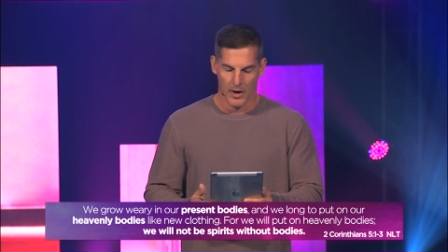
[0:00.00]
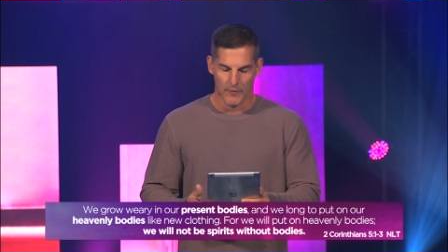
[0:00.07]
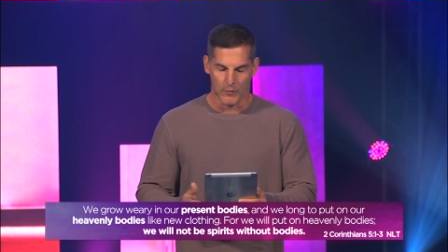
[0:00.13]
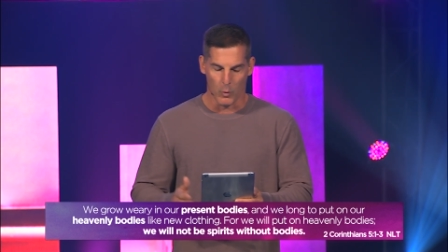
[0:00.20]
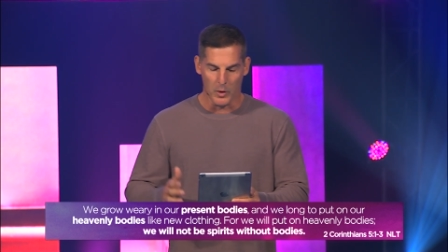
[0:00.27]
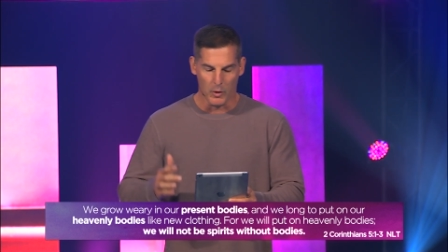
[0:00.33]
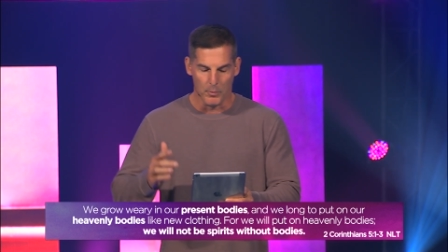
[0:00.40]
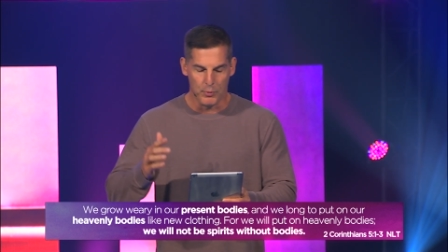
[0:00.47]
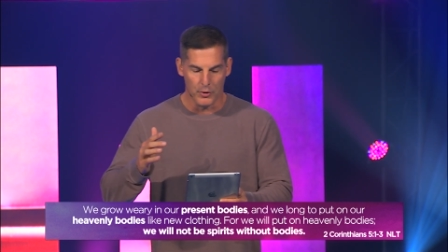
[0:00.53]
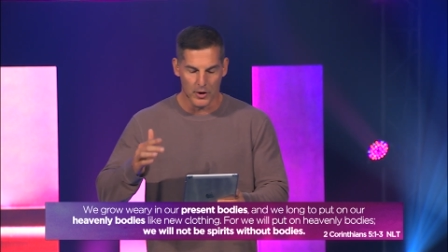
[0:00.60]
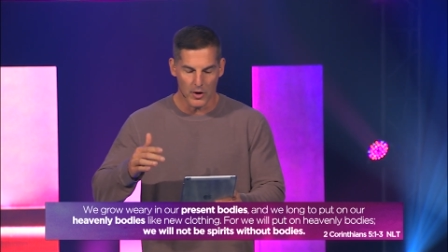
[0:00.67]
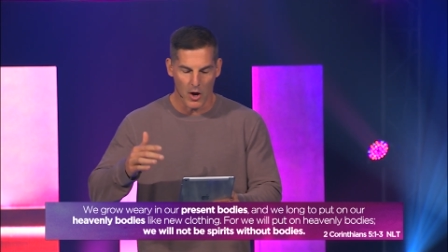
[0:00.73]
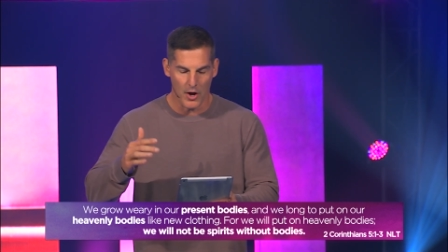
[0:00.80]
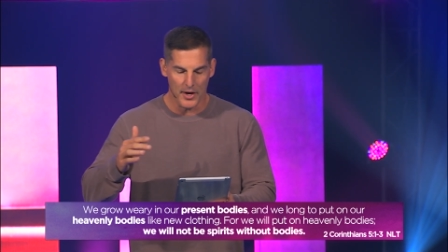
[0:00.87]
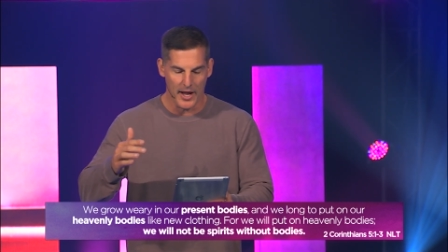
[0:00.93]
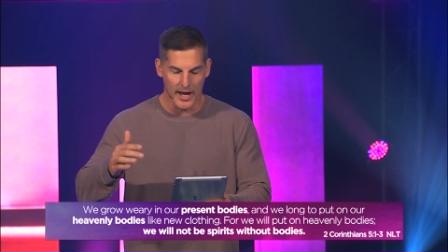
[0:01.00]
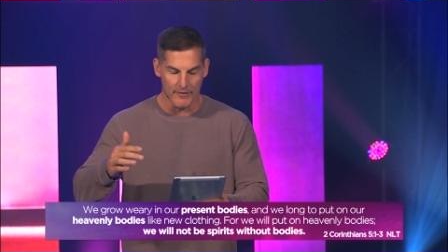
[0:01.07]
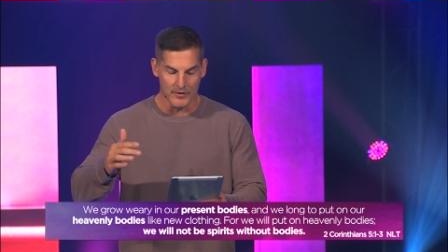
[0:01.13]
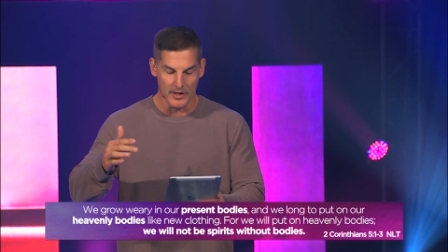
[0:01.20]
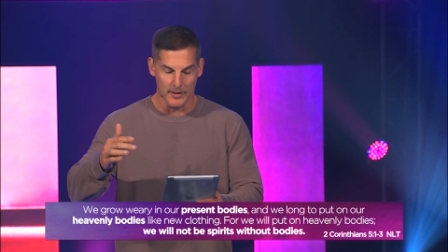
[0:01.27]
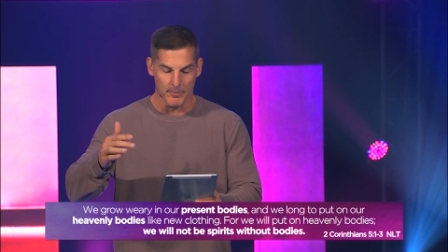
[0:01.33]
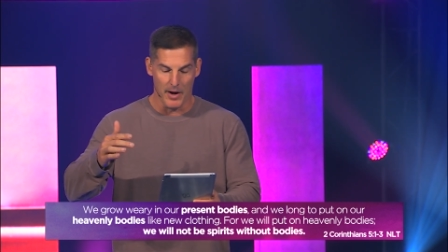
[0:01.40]
For we will put on
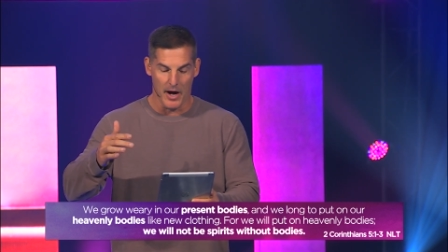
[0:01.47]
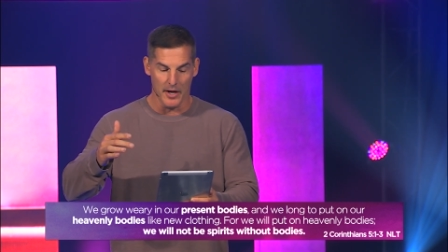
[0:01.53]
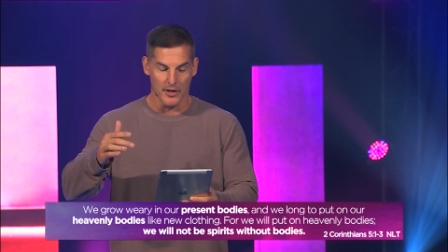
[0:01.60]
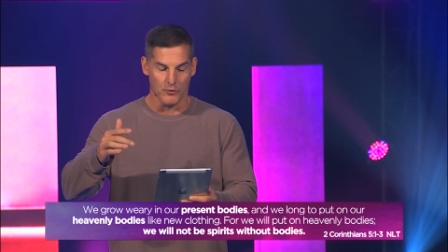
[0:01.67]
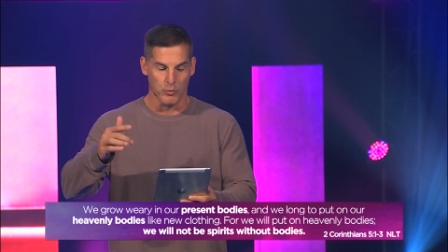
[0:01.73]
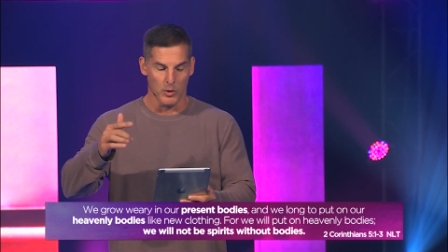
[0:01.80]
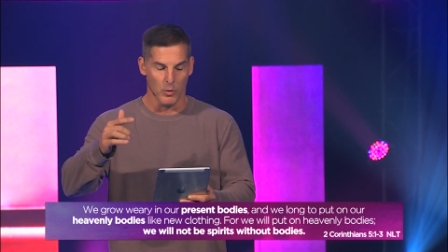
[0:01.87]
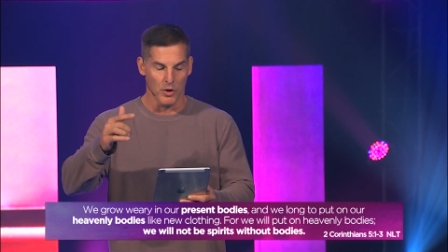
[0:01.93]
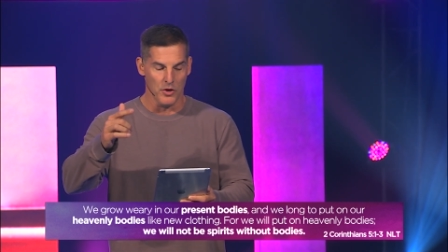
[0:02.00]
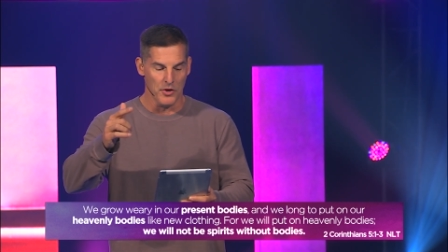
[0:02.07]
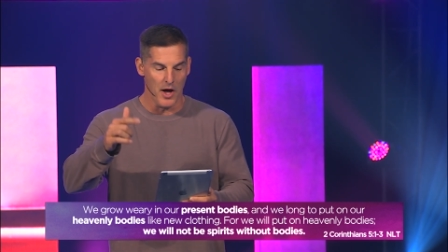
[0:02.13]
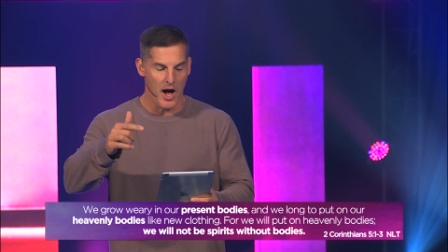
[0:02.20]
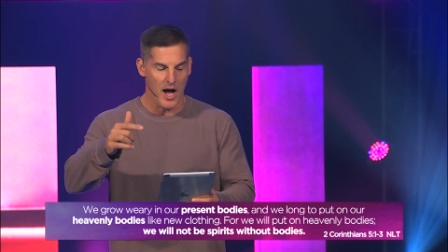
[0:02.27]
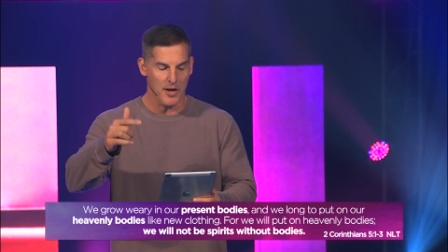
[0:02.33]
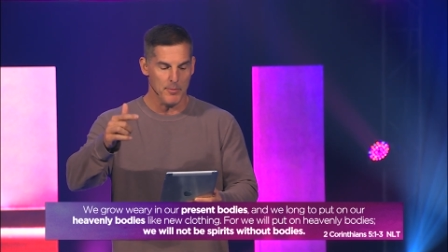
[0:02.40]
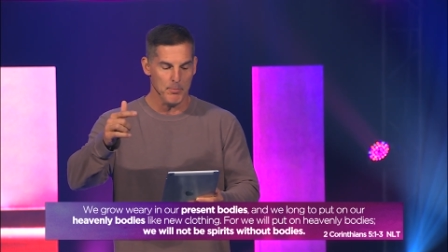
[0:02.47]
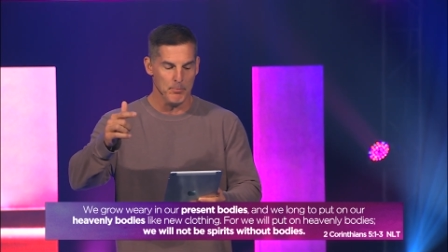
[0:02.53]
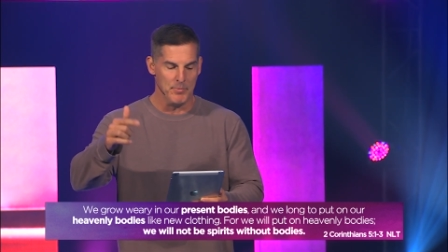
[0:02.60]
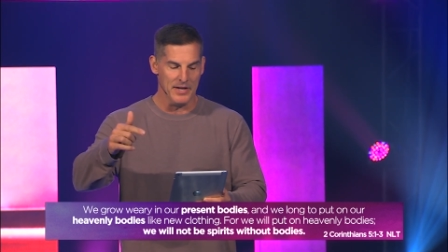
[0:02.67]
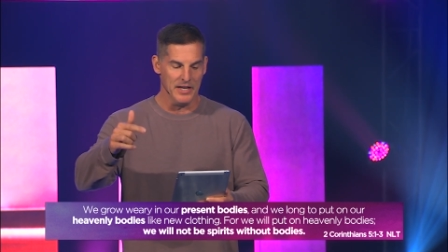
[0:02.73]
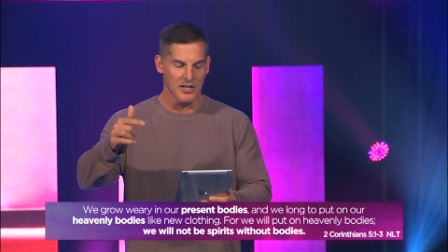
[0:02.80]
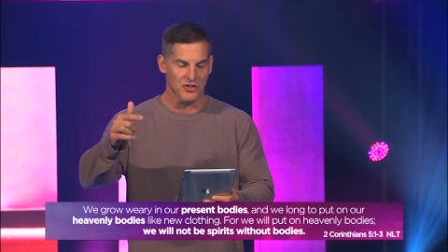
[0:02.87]
heavenly bodies, we will not
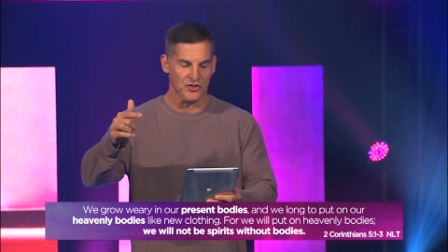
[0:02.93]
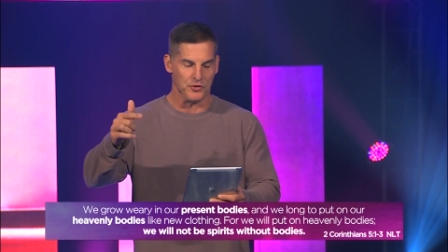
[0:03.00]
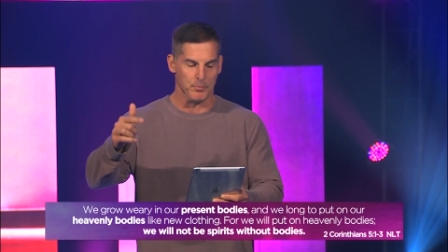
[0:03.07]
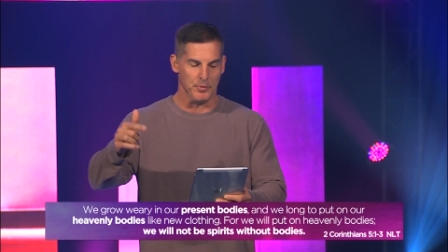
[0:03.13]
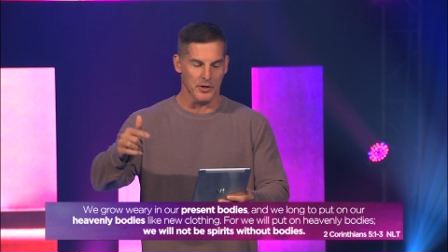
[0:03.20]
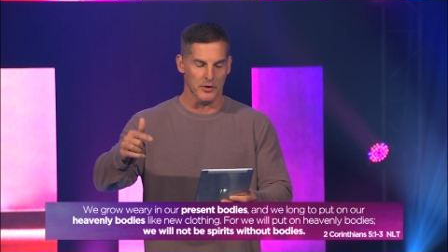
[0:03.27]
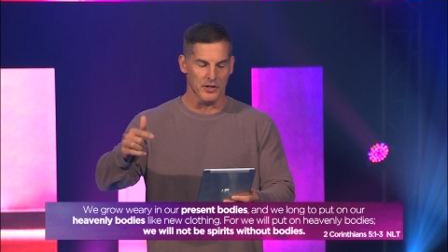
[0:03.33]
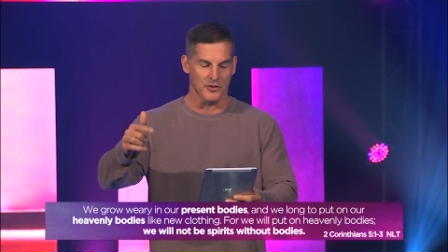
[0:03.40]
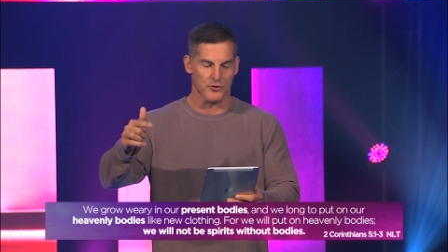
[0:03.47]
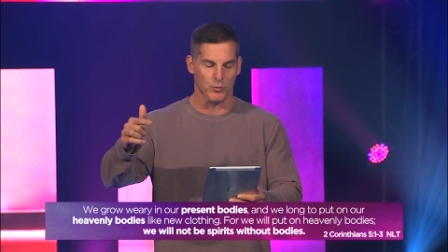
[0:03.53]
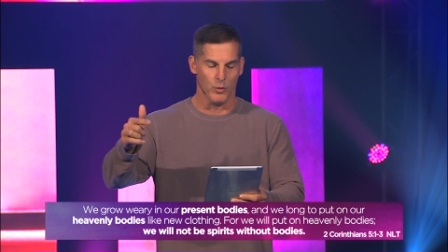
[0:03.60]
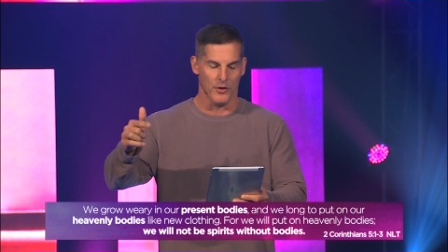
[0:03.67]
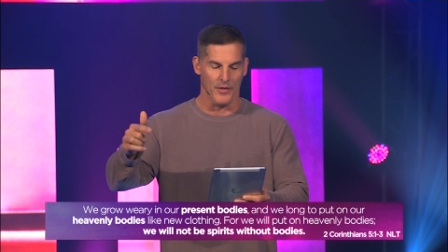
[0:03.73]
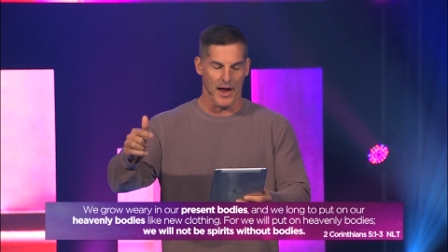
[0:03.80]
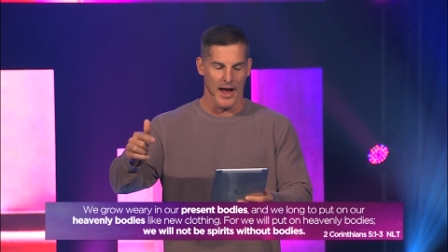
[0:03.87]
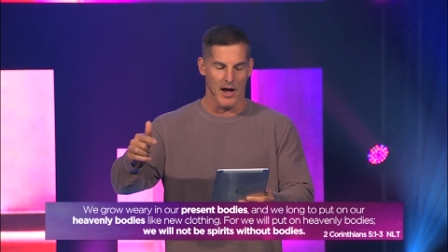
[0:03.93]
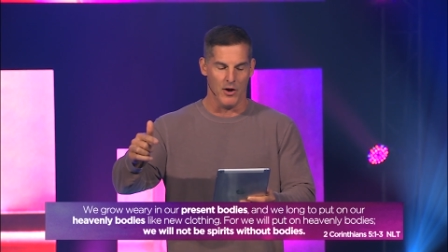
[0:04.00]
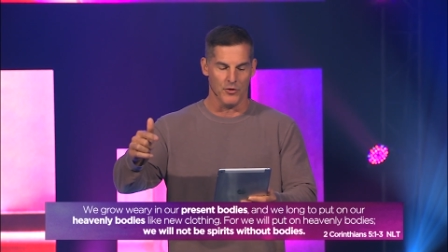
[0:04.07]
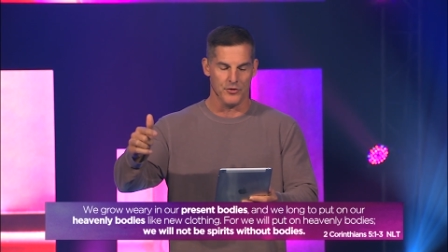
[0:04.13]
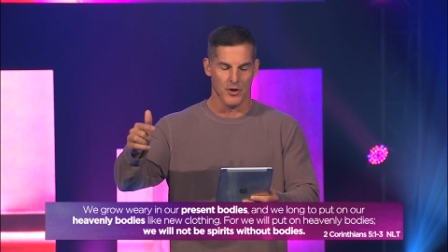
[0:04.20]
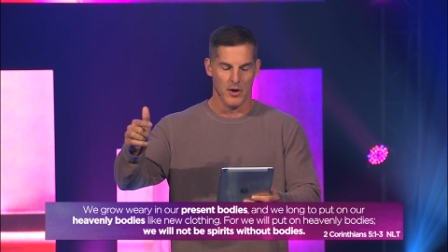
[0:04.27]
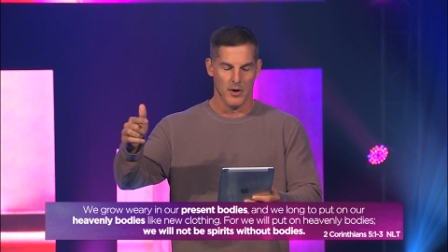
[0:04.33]
be spirits
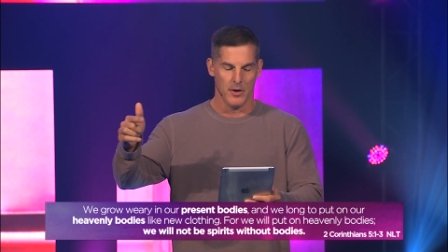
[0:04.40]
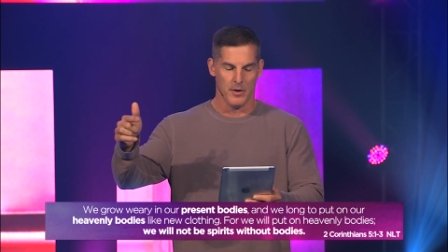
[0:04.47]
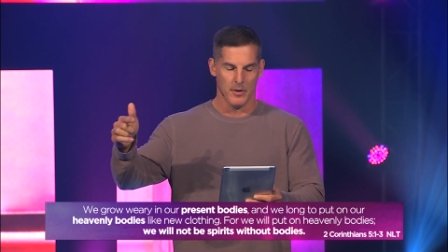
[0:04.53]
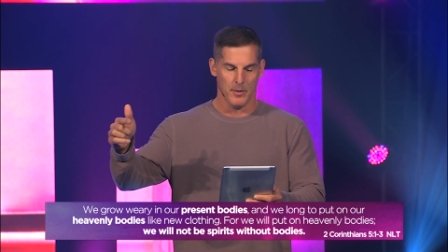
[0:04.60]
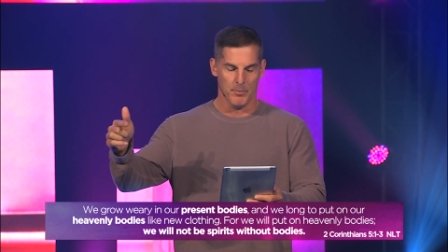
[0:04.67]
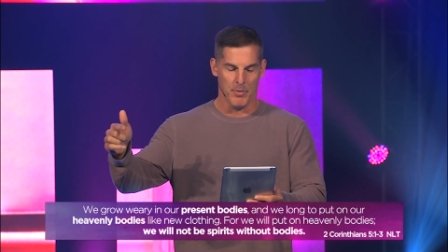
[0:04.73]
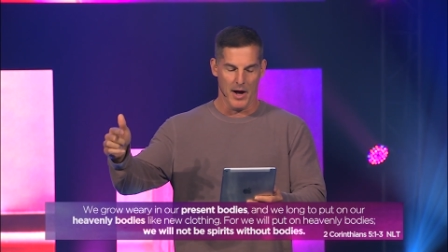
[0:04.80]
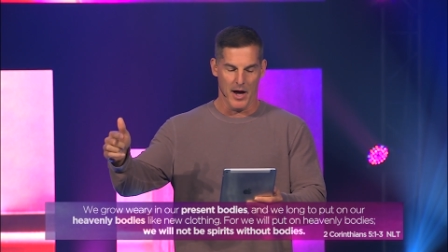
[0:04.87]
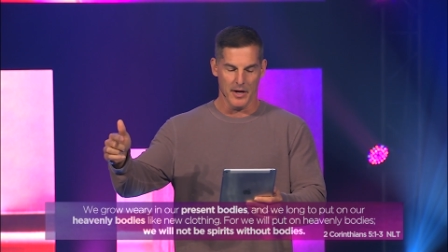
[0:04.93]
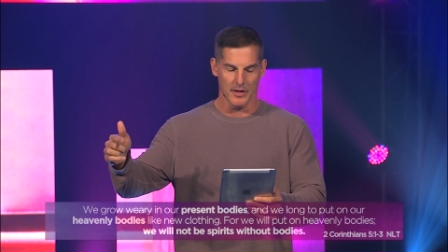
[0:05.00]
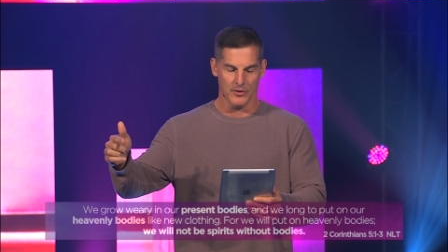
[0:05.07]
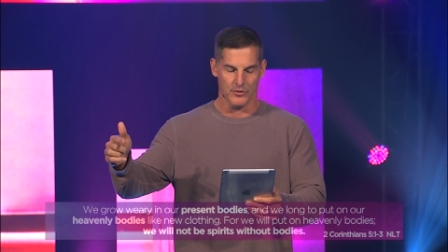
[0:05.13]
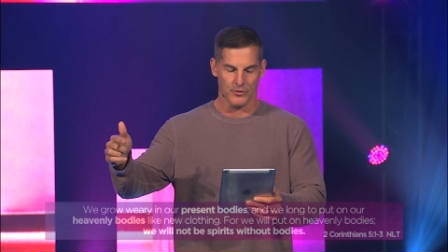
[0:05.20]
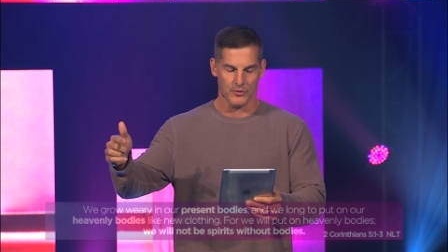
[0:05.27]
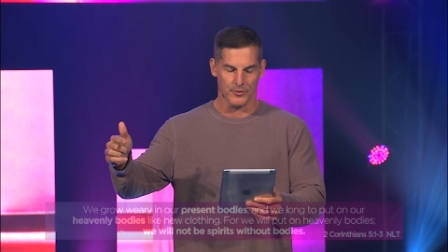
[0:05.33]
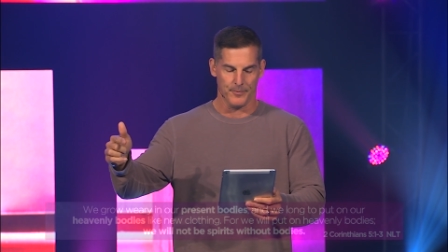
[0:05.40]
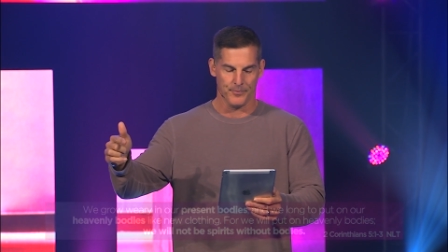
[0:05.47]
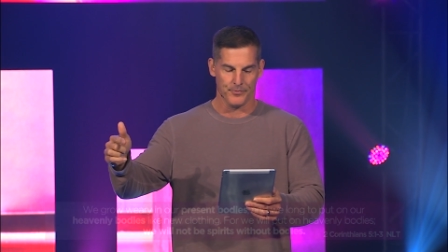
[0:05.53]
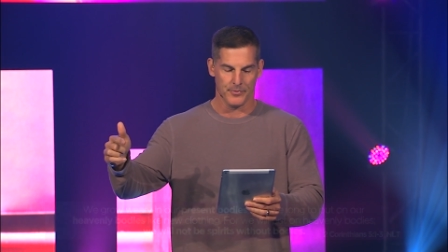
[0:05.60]
without bodies.